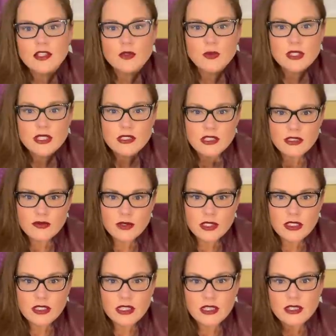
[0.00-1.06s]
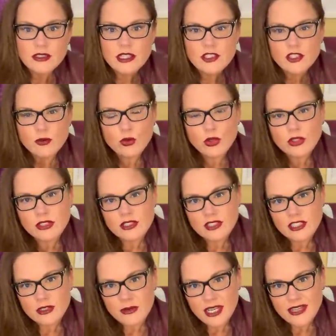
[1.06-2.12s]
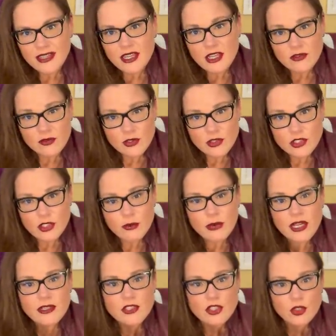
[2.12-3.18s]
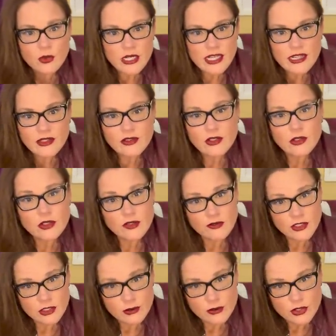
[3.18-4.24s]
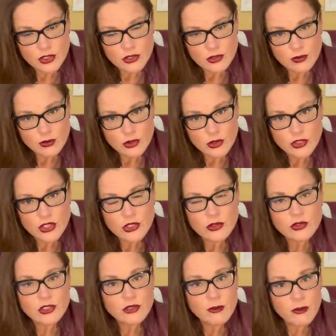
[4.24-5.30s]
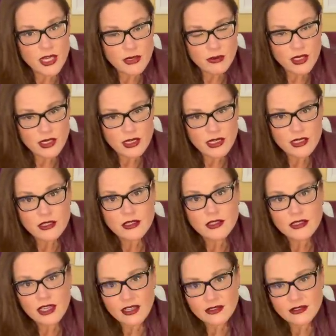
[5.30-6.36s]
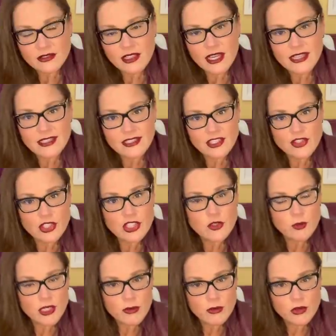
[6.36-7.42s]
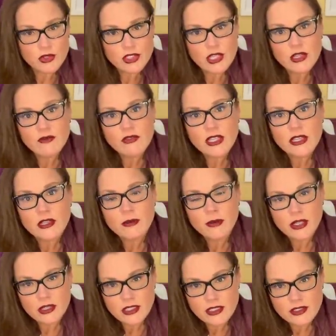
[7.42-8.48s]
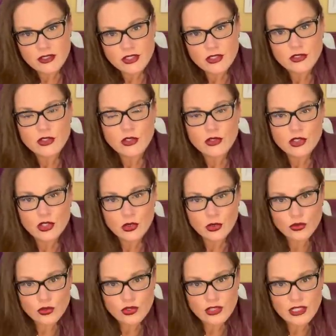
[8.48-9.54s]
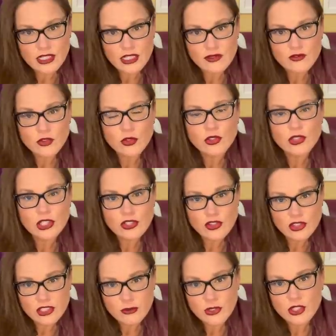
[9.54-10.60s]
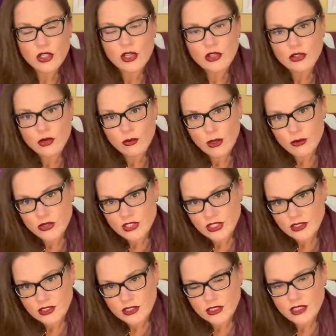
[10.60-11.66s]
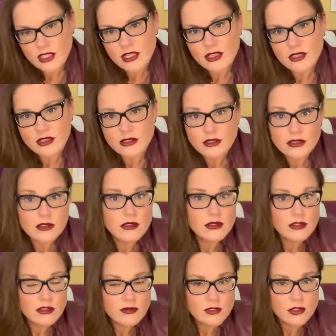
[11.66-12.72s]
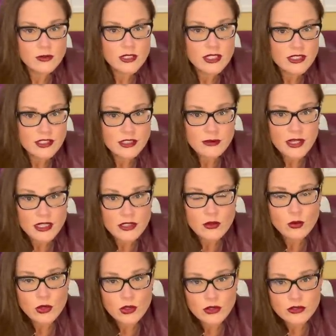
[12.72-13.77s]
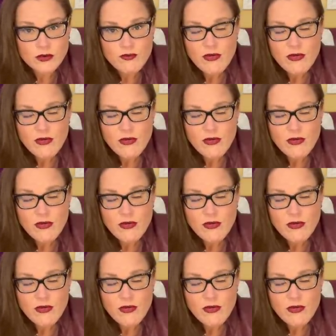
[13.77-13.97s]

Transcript: Specifically, they support the cinematic efforts by screening those films produced, made by Latin and indigenous peoples of the Americas, those cultures that have traditionally been underrepresented in the film and cinematic world.